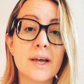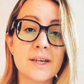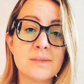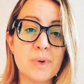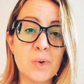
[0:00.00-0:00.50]

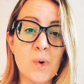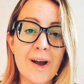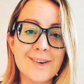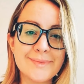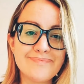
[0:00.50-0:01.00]
It's been a
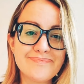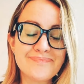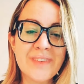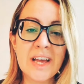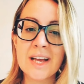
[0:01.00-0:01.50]
while.
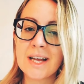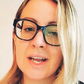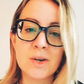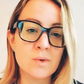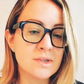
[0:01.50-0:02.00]

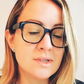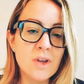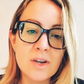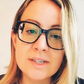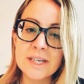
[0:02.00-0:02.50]
And no, this is
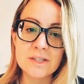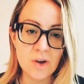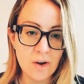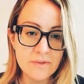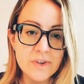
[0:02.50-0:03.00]
not a
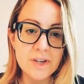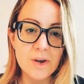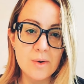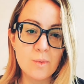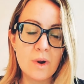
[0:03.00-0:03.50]
TikTok
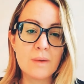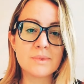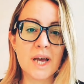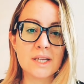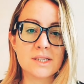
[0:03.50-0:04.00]
video where I'm
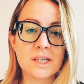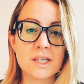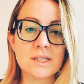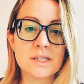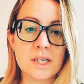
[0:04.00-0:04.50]
dancing
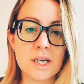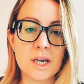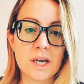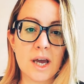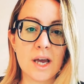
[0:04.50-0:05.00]
and
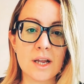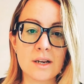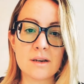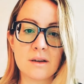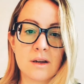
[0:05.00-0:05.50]
singing
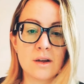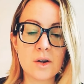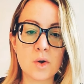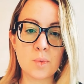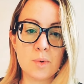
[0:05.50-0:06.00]
and
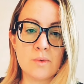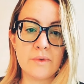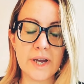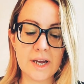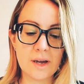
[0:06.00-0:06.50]

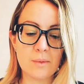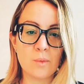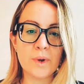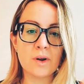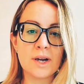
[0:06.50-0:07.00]
grooving.
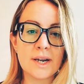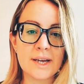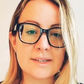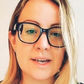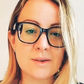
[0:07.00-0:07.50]
We are going to
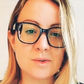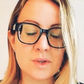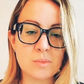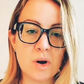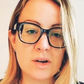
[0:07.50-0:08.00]
get down to
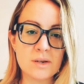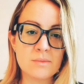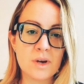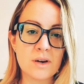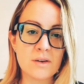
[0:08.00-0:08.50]
the
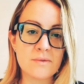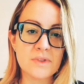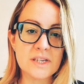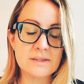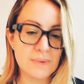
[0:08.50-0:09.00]
bottom of
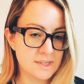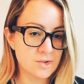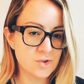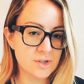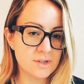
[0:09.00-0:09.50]
these
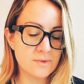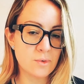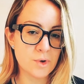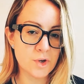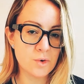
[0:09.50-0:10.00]
messages
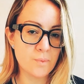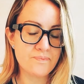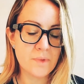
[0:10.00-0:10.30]
for you.